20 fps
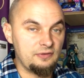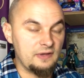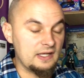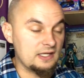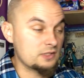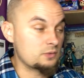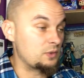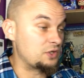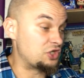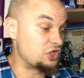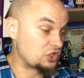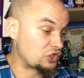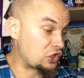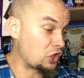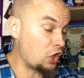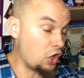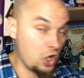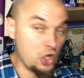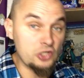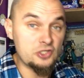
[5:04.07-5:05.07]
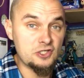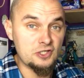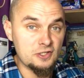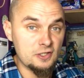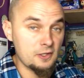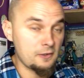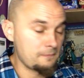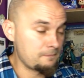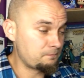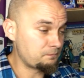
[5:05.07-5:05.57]
things, which is good.
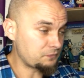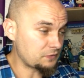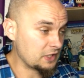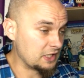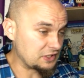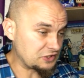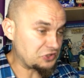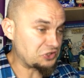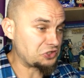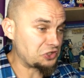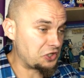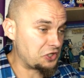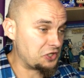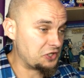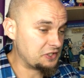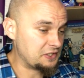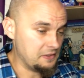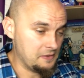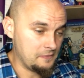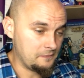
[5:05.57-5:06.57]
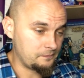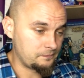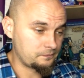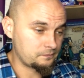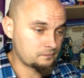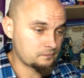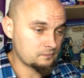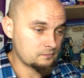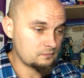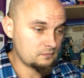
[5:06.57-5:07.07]
It's good.
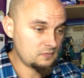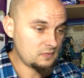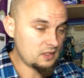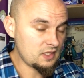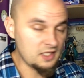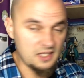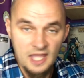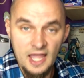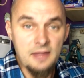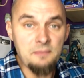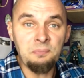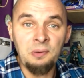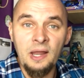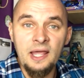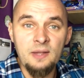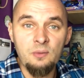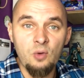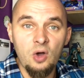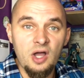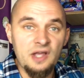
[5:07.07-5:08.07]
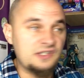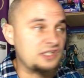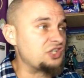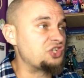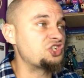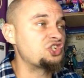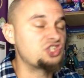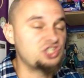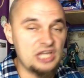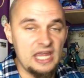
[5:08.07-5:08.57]
Gameplay wise,
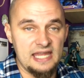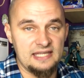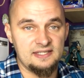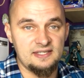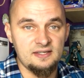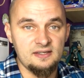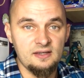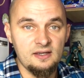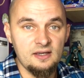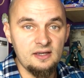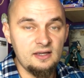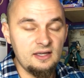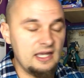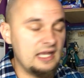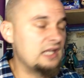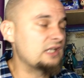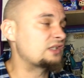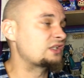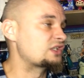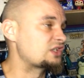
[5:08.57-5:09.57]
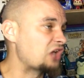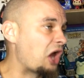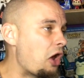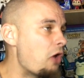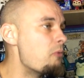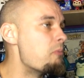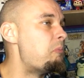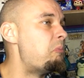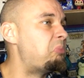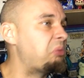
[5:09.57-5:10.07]
it's shit. It's
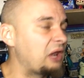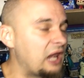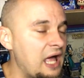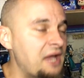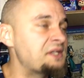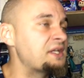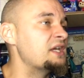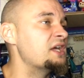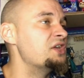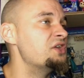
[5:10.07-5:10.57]
so bloody